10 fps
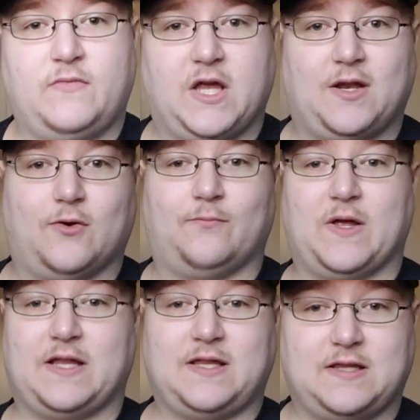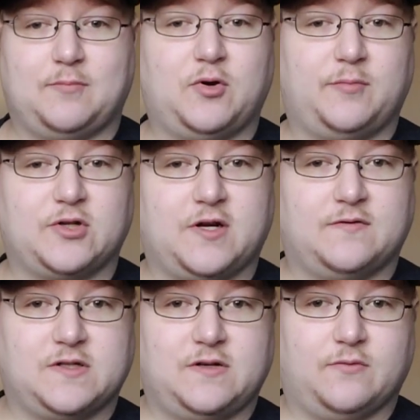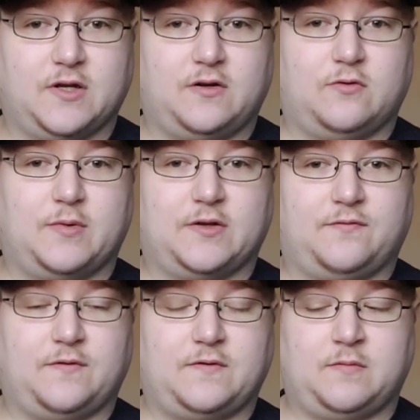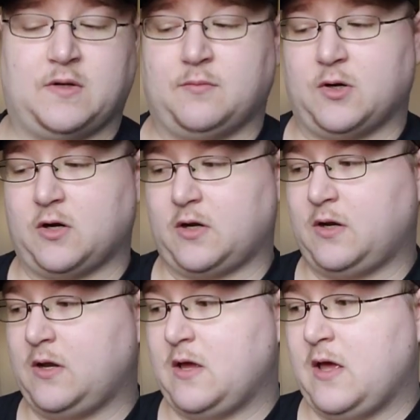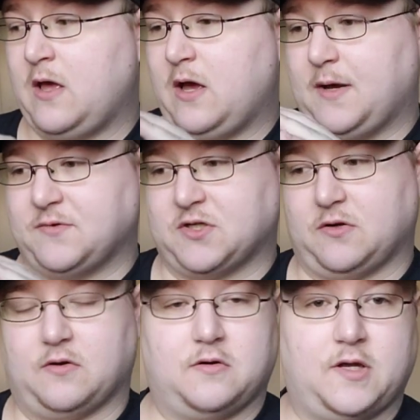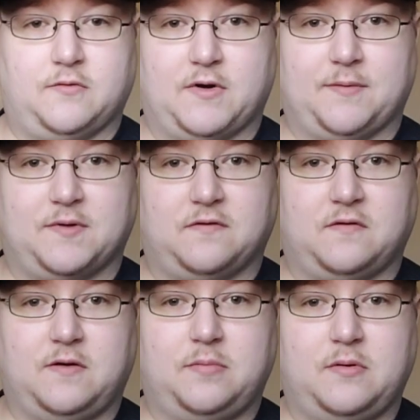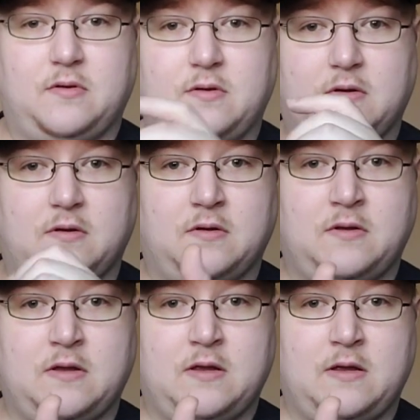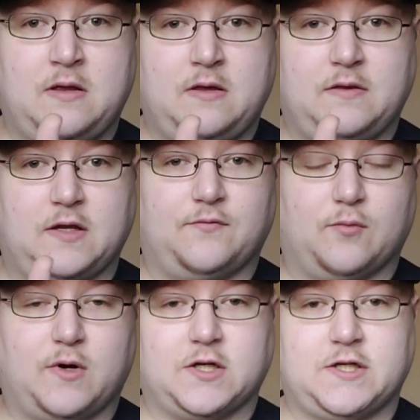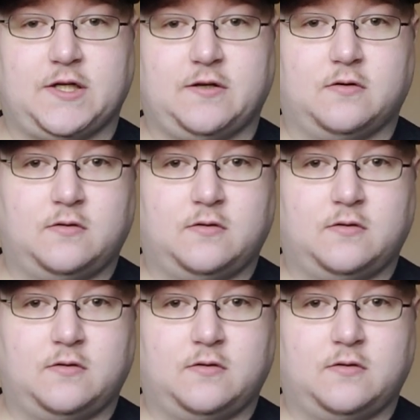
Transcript: Anywho, I think that pretty much covers it. We're getting to about the 15-minute mark. I'm just going to go ahead and wrap this up. Thank you for watching.